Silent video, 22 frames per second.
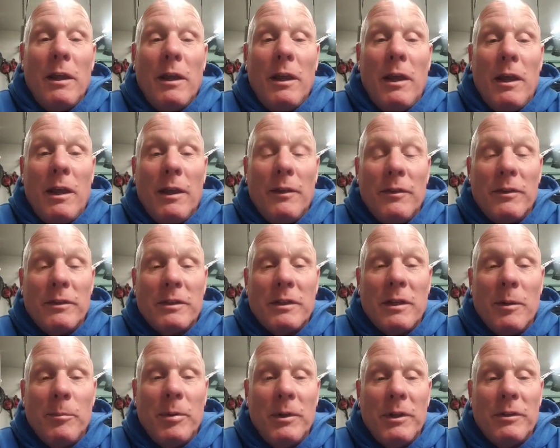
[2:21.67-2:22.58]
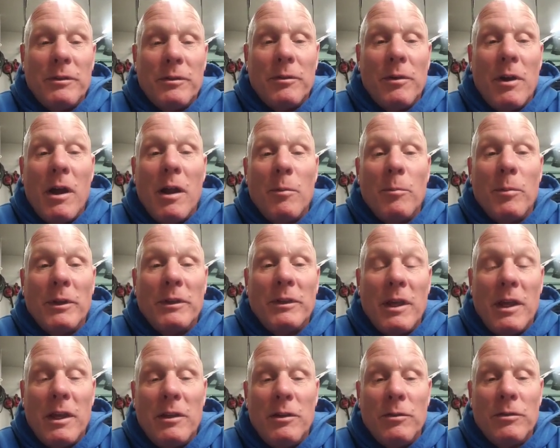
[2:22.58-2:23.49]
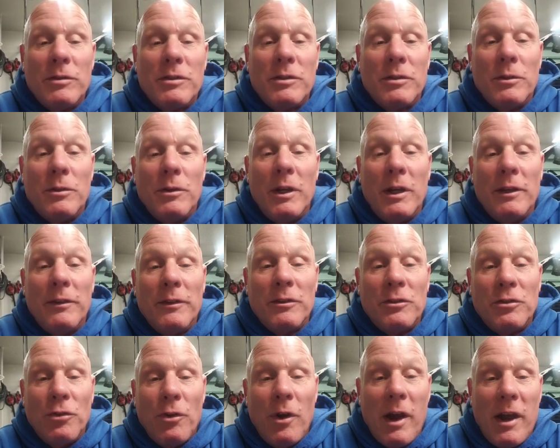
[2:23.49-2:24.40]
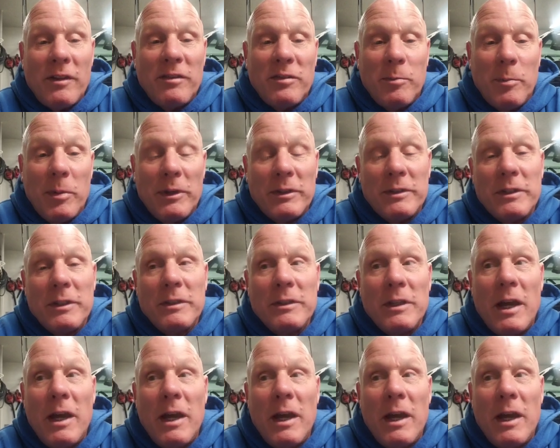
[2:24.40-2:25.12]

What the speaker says: And this company's around, but they used to in the trash business.